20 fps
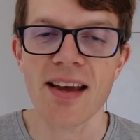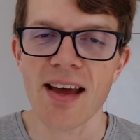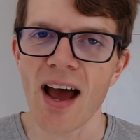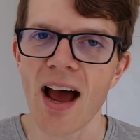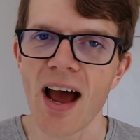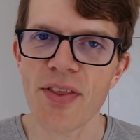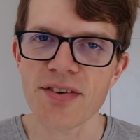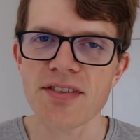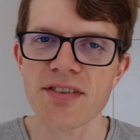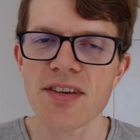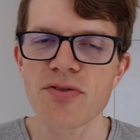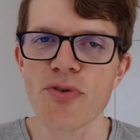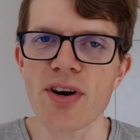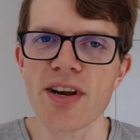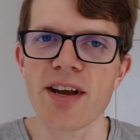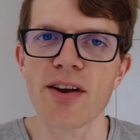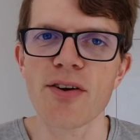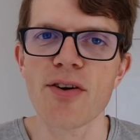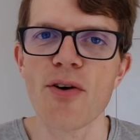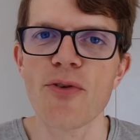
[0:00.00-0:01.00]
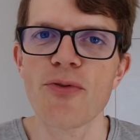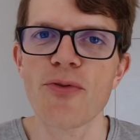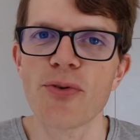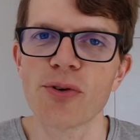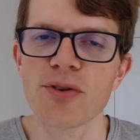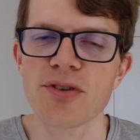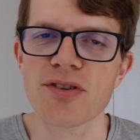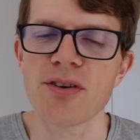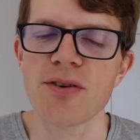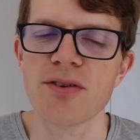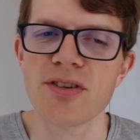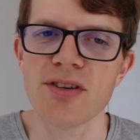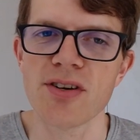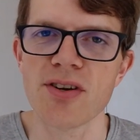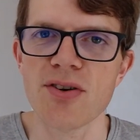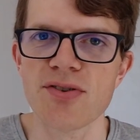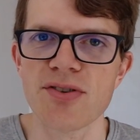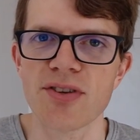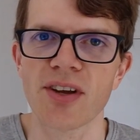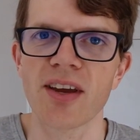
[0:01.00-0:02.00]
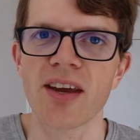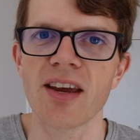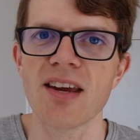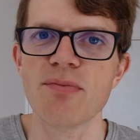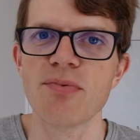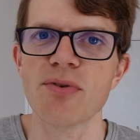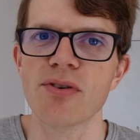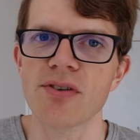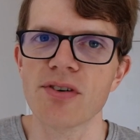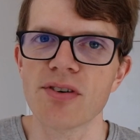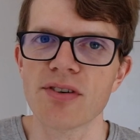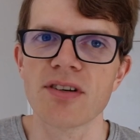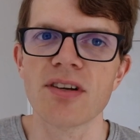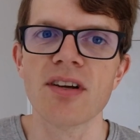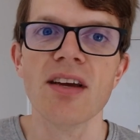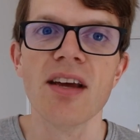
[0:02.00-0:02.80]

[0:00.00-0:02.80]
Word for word: And this is really going to force you to use the keyboard.